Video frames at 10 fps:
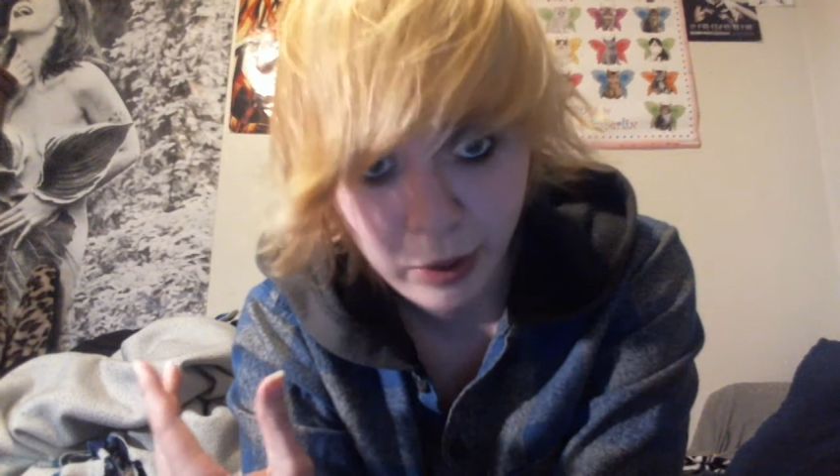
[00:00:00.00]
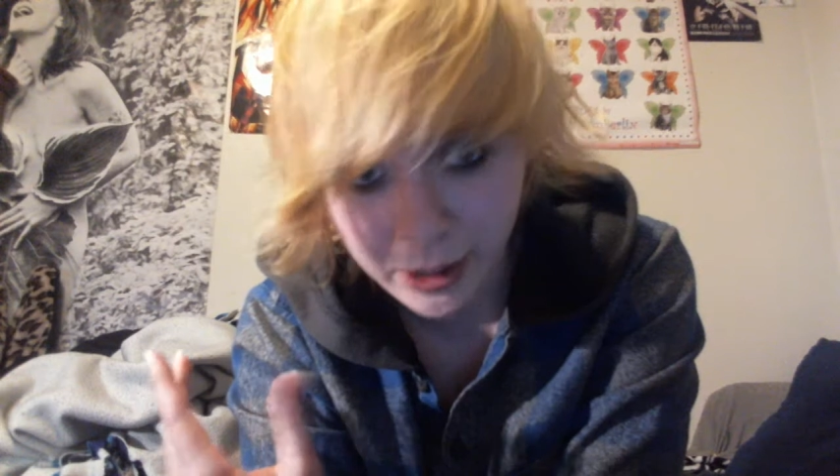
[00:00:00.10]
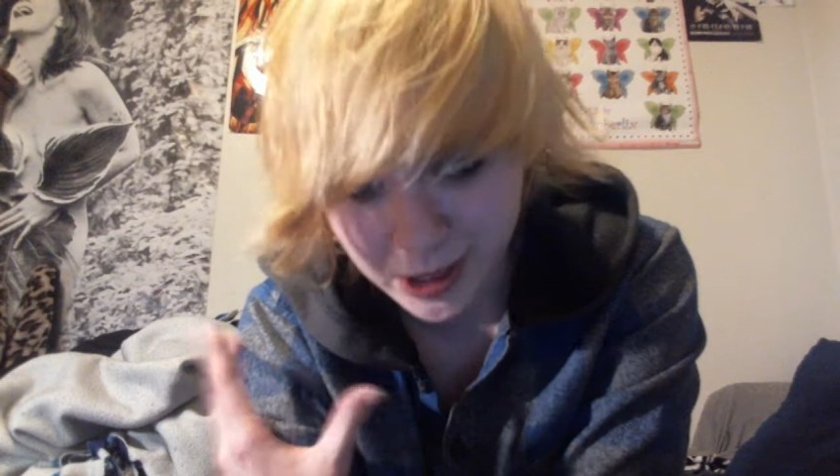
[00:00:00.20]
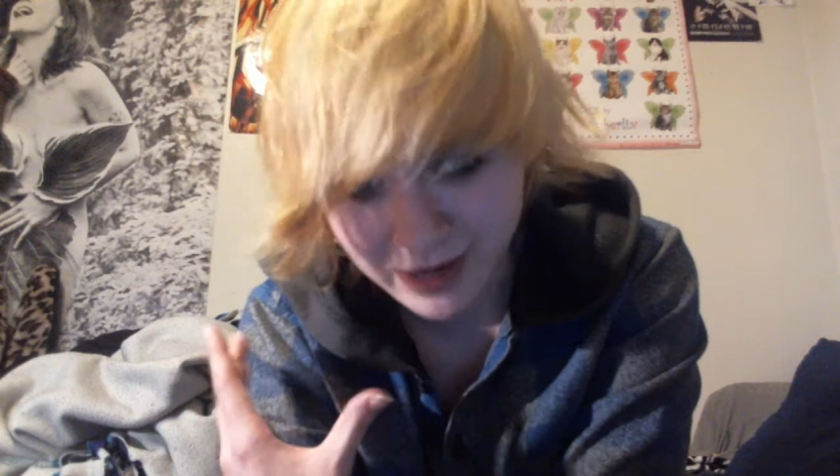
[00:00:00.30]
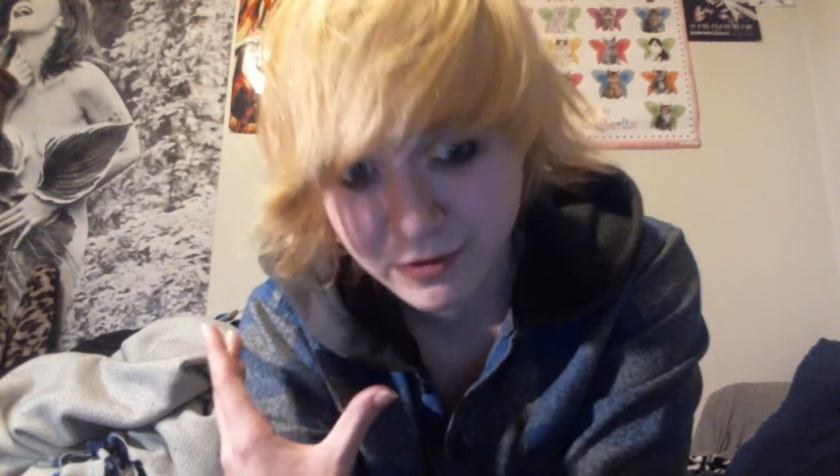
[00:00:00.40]

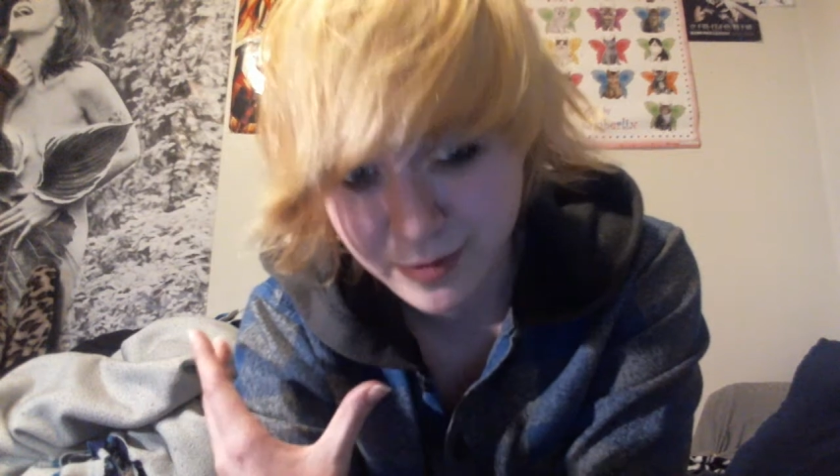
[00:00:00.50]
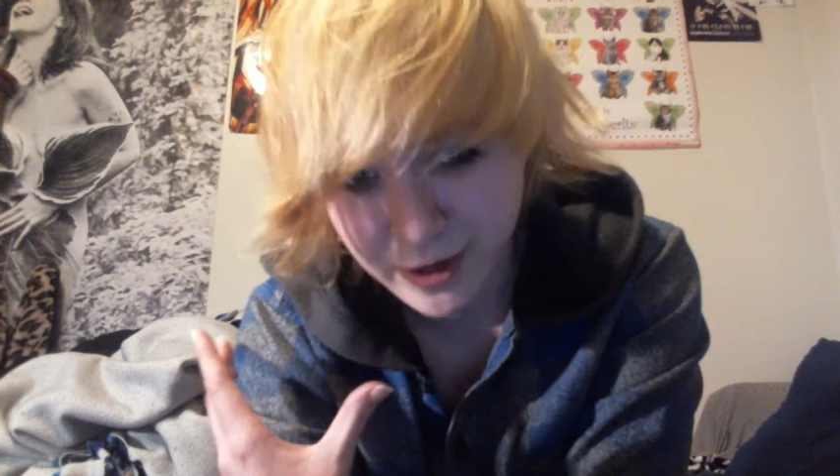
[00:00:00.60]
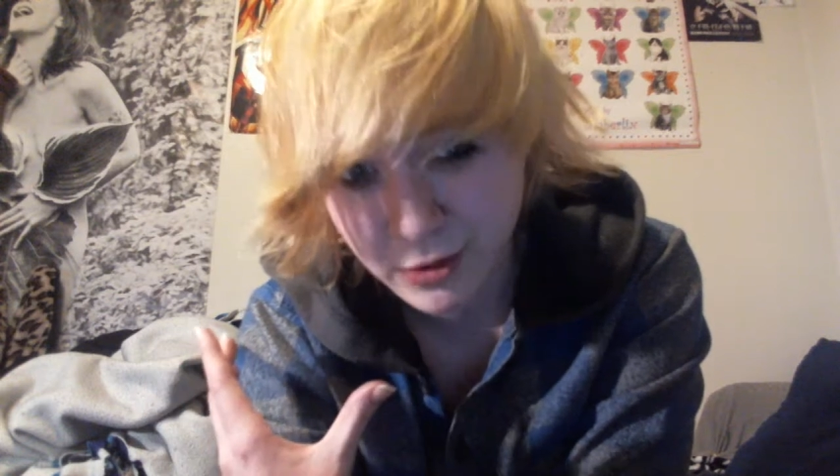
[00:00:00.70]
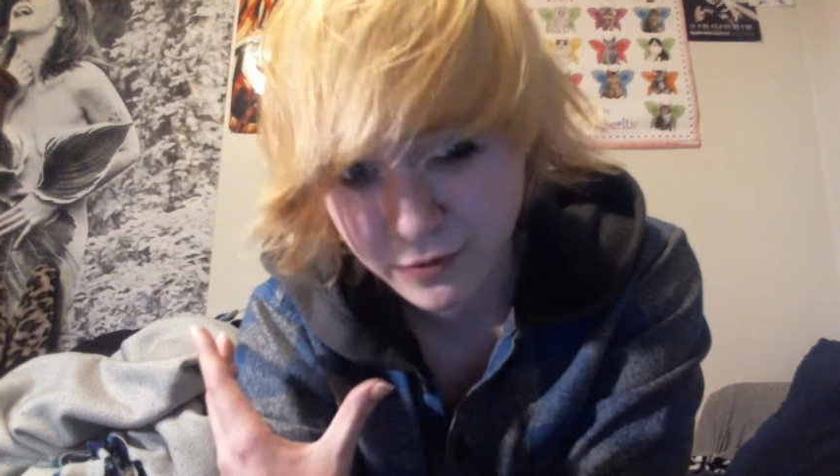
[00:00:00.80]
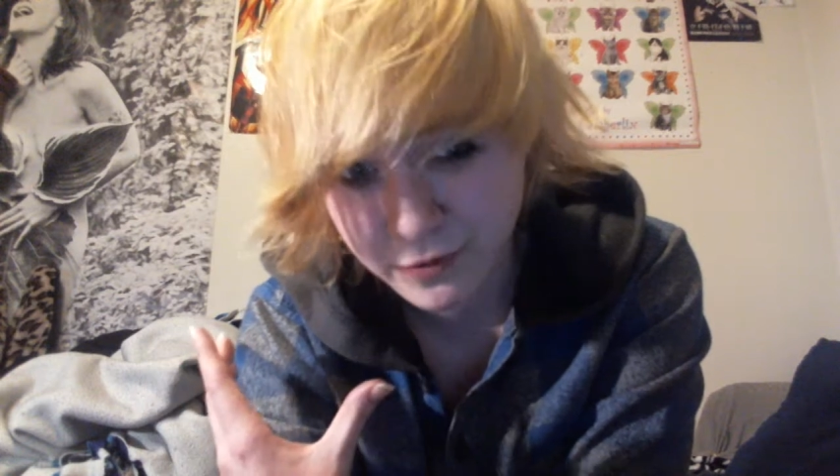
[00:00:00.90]
probably have too
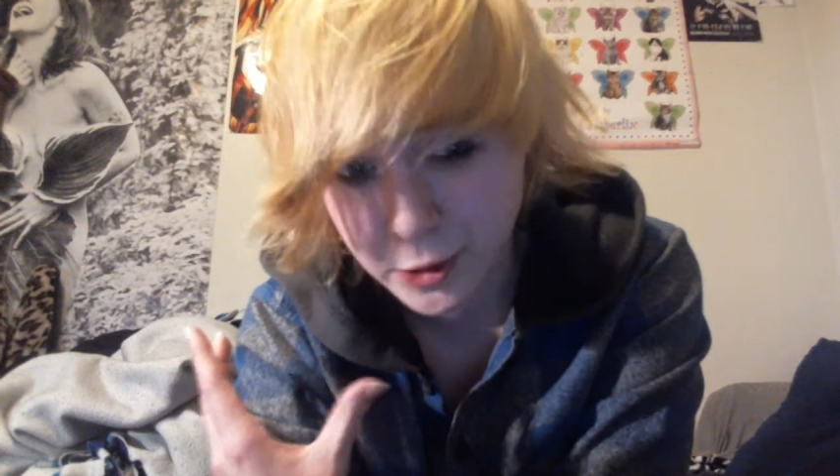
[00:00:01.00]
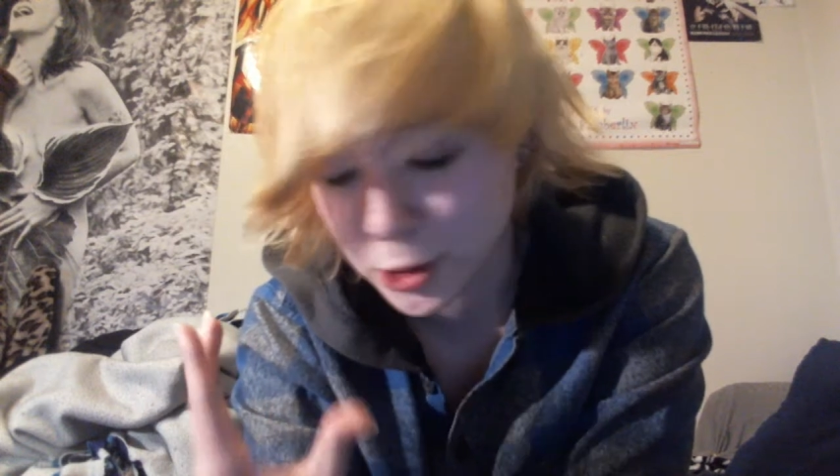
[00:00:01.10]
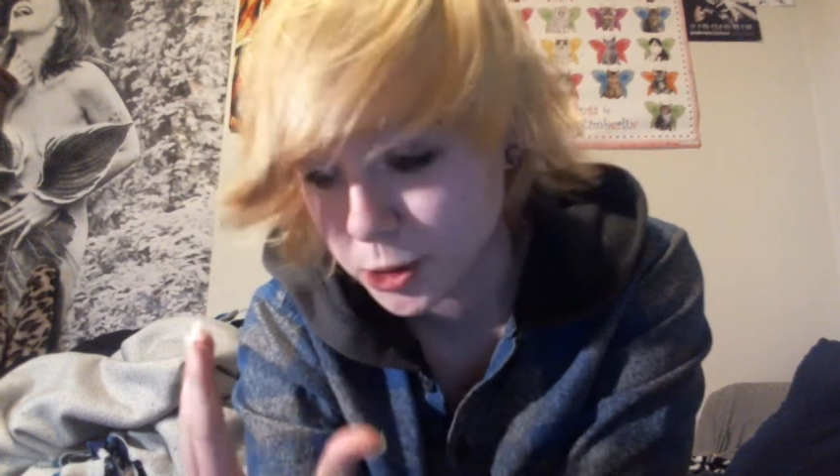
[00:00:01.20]
many goldfish,